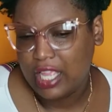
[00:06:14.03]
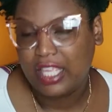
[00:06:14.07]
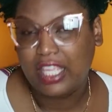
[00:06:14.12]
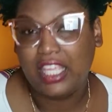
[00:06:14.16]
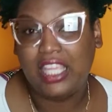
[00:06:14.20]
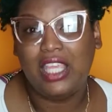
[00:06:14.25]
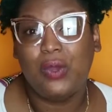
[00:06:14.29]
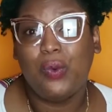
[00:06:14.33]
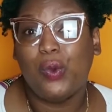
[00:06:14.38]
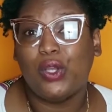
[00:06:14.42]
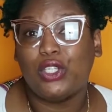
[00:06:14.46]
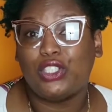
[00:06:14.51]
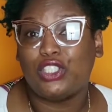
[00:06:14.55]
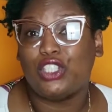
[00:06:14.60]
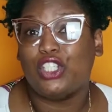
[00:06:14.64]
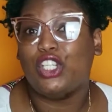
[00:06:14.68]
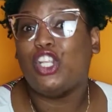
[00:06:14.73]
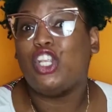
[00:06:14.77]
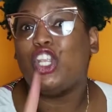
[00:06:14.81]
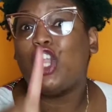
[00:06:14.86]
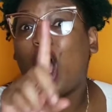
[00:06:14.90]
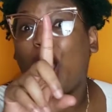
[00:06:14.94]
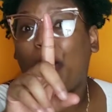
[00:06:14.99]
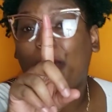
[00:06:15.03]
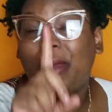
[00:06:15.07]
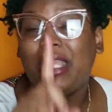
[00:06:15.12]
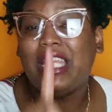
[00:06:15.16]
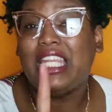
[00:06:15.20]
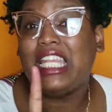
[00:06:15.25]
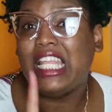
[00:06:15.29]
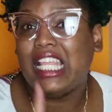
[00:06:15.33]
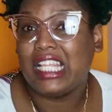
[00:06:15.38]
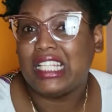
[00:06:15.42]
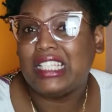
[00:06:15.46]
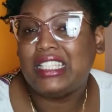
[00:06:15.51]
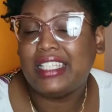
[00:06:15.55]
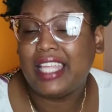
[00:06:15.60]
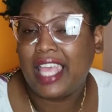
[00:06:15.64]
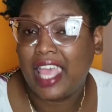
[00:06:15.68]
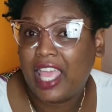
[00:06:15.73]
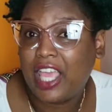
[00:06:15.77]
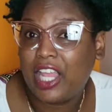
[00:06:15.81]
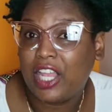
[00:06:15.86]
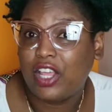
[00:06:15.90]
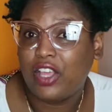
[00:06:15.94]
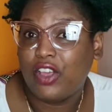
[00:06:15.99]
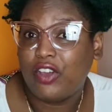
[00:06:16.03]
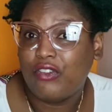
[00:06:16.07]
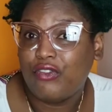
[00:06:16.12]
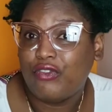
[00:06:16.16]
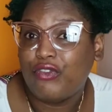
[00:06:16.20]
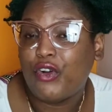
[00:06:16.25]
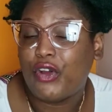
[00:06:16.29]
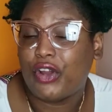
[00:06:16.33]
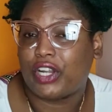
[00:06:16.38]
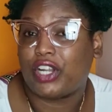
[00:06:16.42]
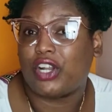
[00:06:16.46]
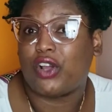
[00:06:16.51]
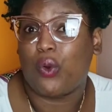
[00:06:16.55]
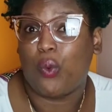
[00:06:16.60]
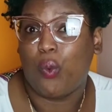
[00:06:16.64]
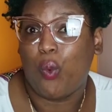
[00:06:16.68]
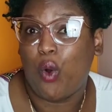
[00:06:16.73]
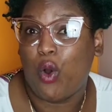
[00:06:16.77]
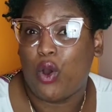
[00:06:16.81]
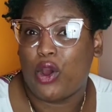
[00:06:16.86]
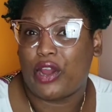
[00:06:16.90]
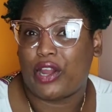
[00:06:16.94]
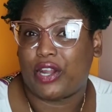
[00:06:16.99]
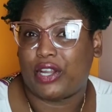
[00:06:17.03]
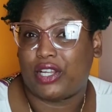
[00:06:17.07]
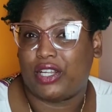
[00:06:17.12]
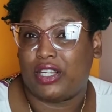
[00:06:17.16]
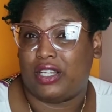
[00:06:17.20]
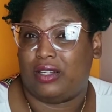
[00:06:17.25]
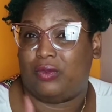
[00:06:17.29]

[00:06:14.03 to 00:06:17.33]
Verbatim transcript: He was nominated for an award.